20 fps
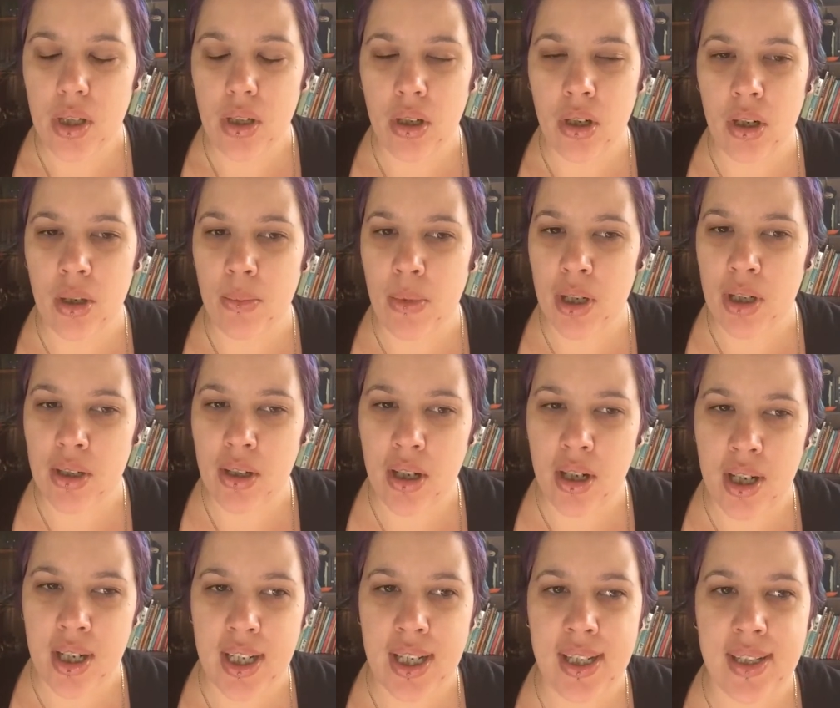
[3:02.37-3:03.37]
oh my
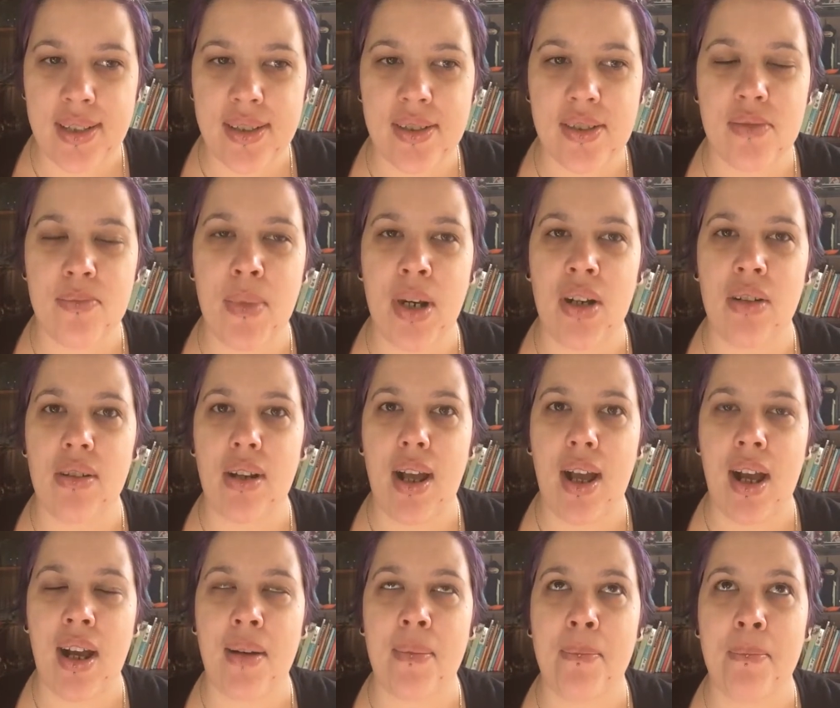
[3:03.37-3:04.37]
god, it smelt
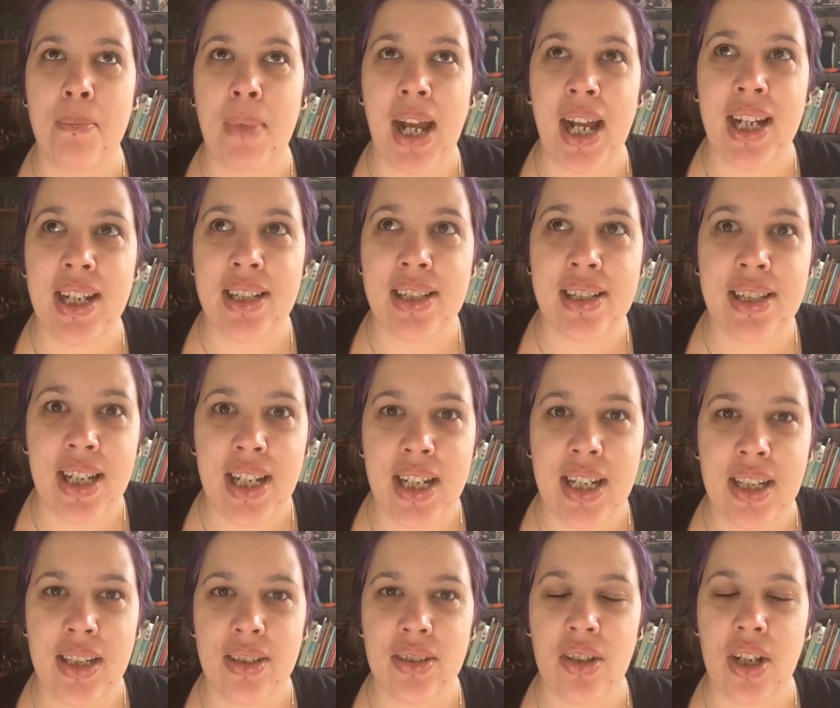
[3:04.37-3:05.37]

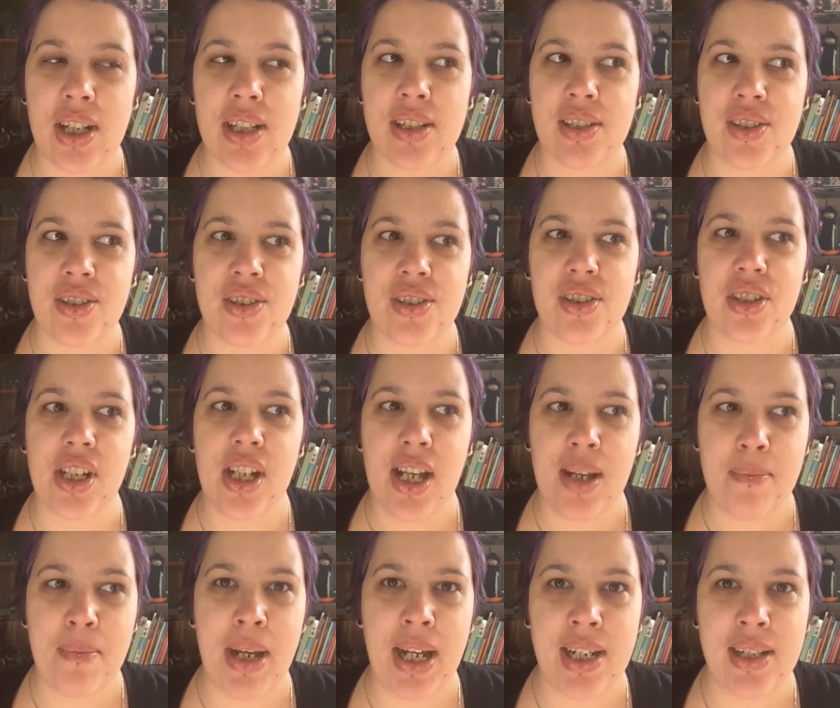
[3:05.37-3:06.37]
amazing. Like, seriously
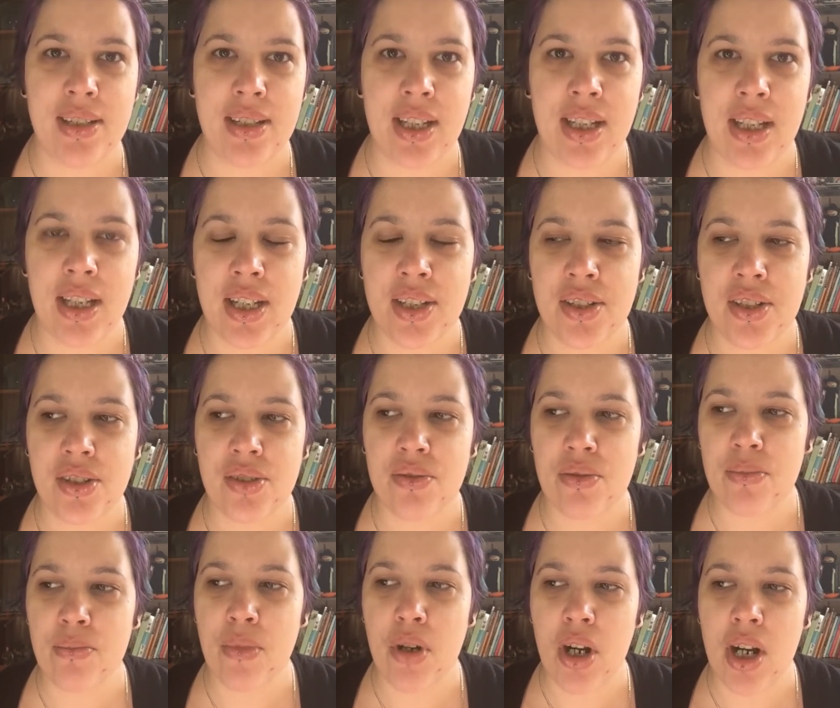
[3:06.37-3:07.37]
amazing. It just
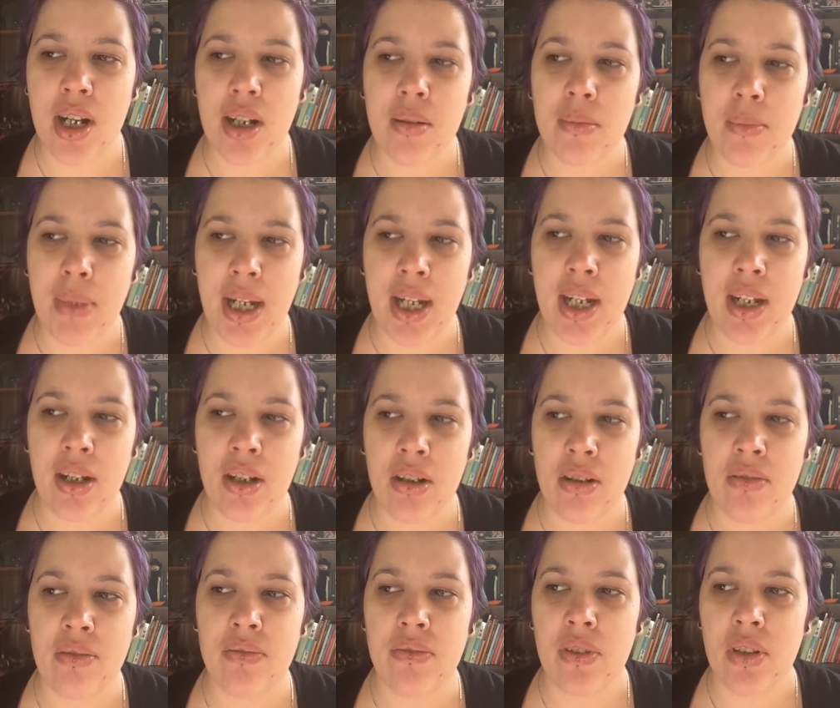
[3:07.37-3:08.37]
reminded me
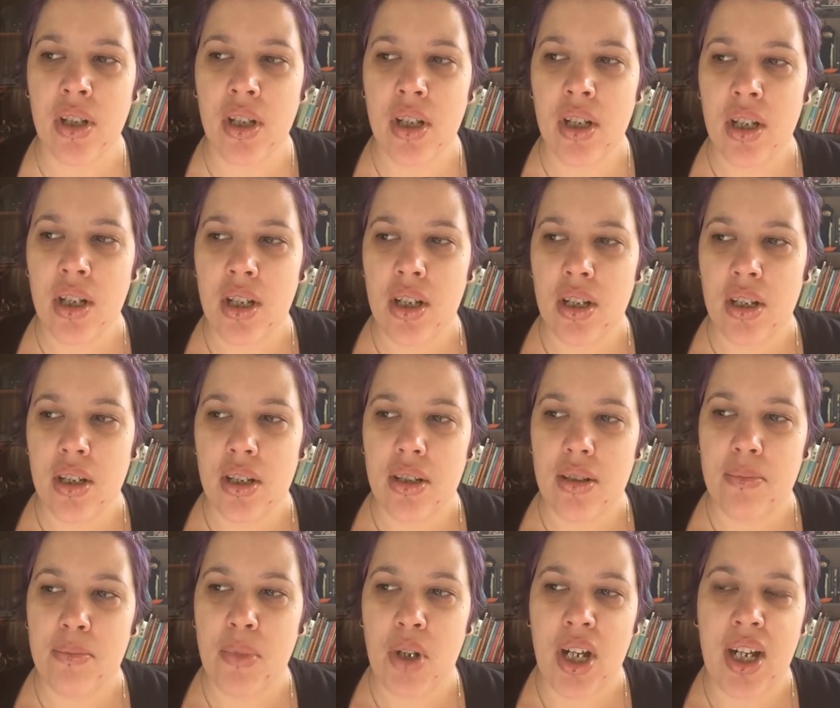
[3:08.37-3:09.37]
of
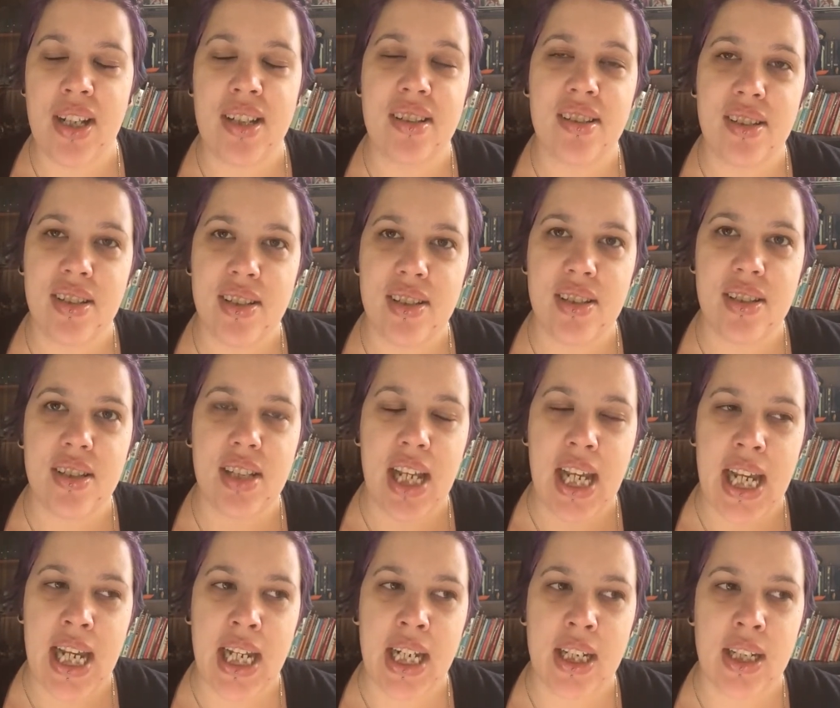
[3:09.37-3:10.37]
my sis
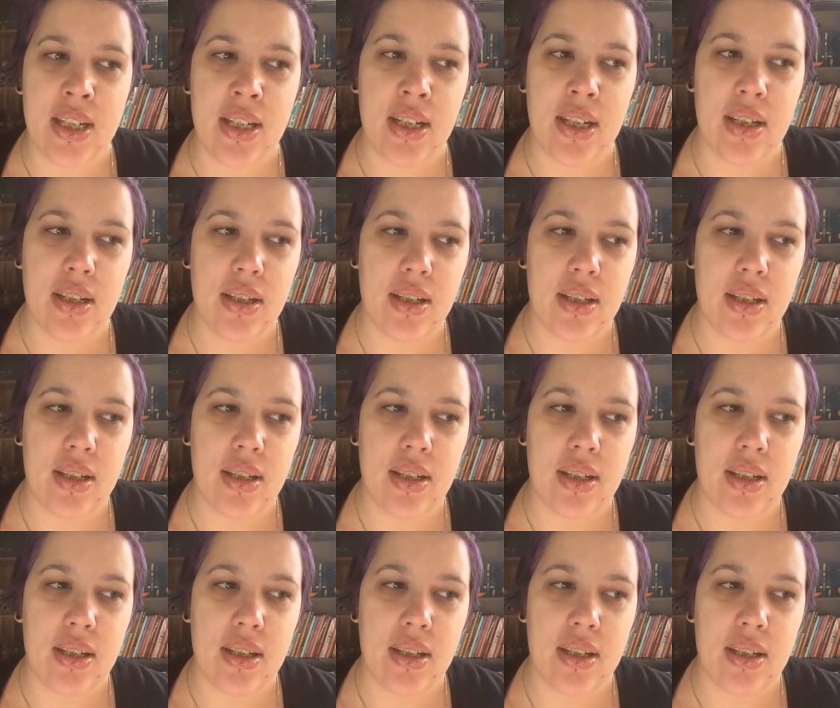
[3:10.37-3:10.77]
in